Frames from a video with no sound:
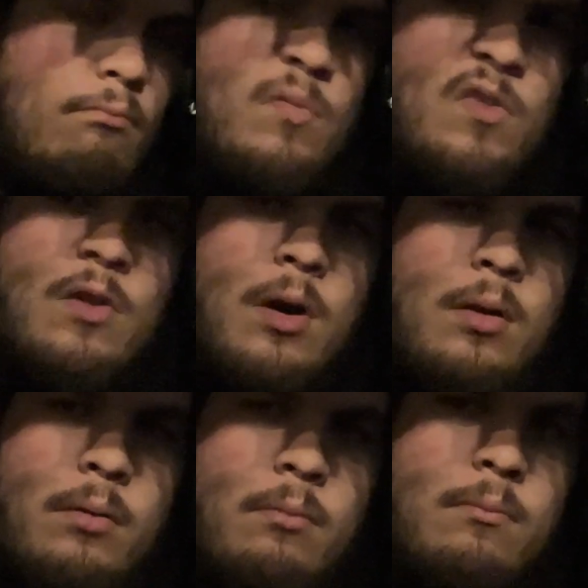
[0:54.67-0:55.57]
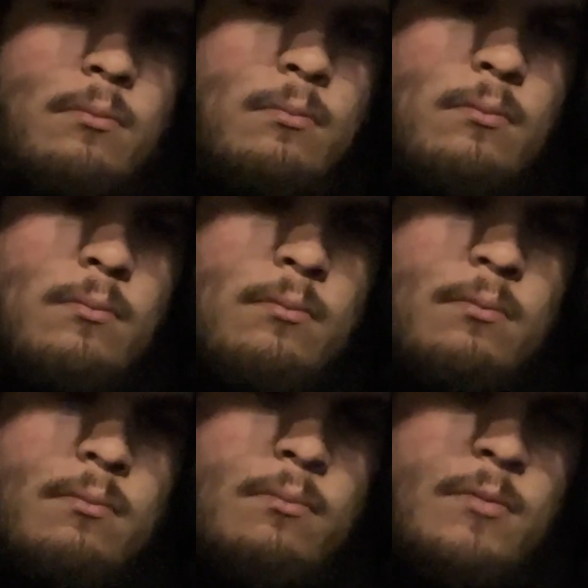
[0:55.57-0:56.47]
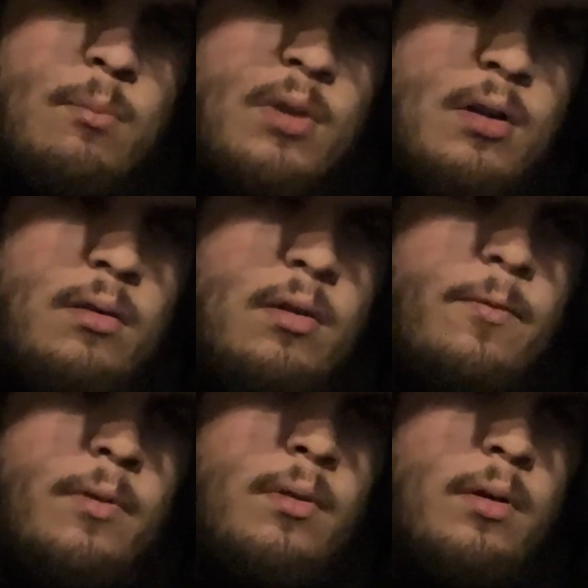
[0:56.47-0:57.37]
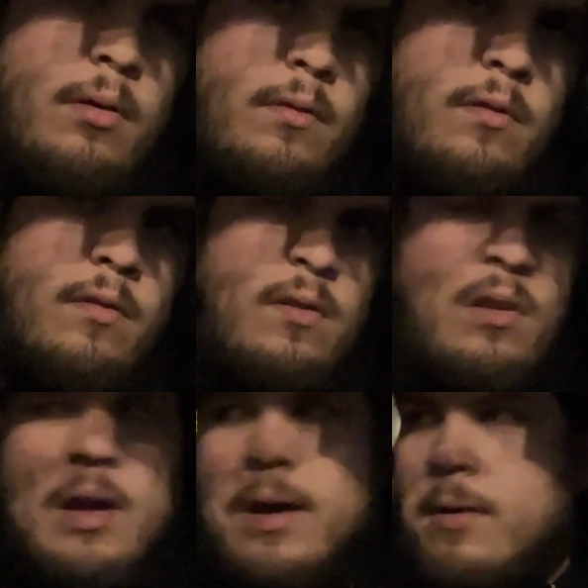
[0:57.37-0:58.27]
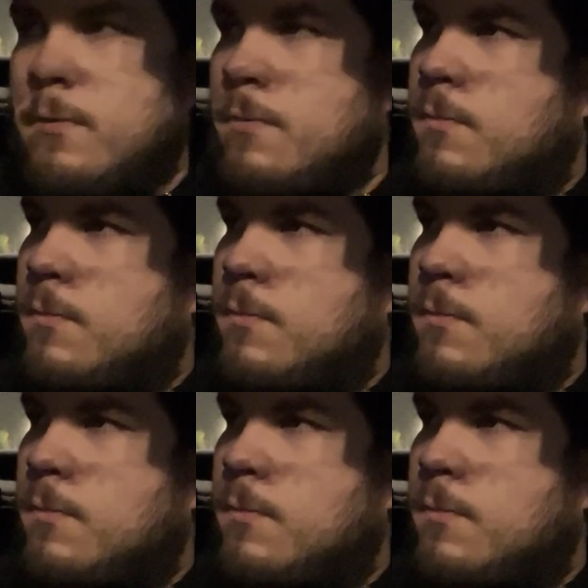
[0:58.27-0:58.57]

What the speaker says: talking about different things, life,